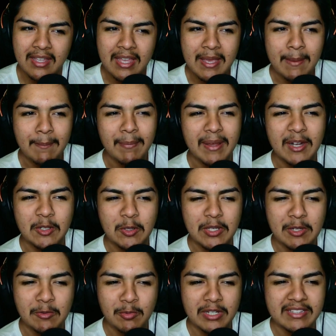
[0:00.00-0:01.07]
but I know
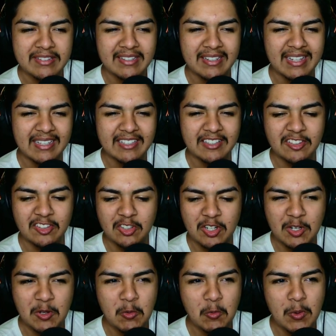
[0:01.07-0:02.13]
he runs it like a
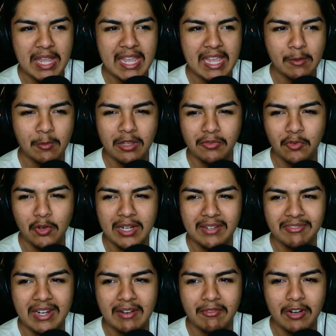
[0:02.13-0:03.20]
certain way with
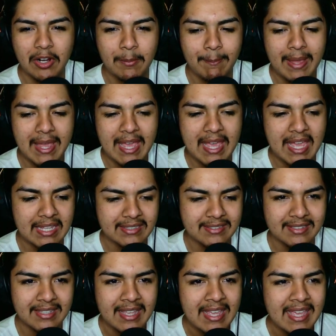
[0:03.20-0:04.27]
45 round
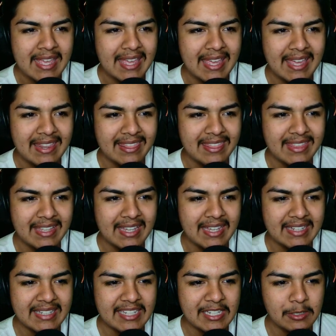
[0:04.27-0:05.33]
mags. And
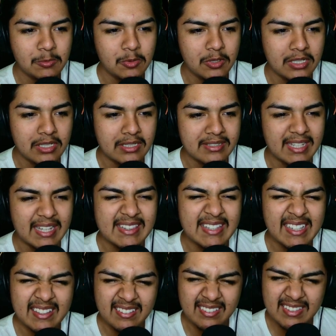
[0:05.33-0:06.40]
then he runs, I
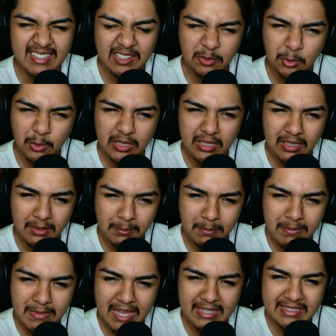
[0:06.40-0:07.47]
think it's this one,
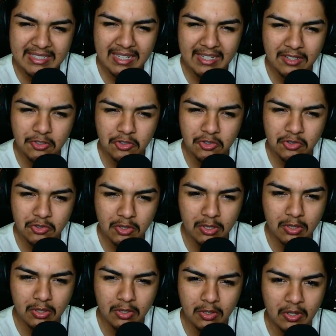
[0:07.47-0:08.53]
not entirely
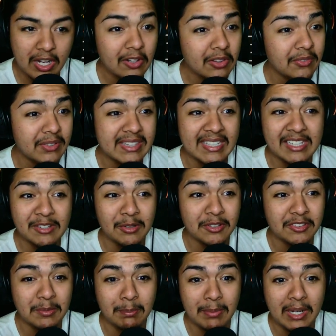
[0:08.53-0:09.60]
sure. I don't even think he runs
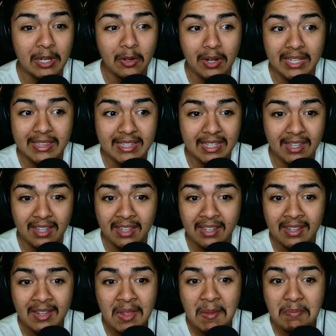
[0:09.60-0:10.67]
a barrel at that.
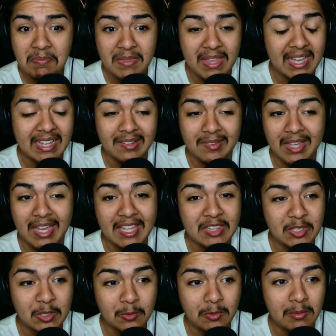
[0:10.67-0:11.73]
Nah, I
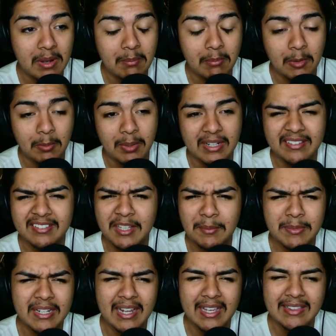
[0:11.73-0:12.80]
don't remember, but it's
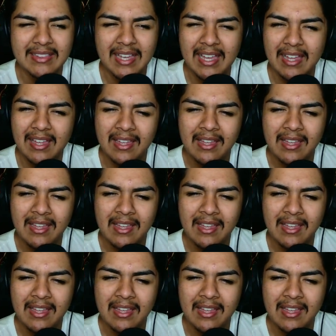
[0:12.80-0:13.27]
something like that.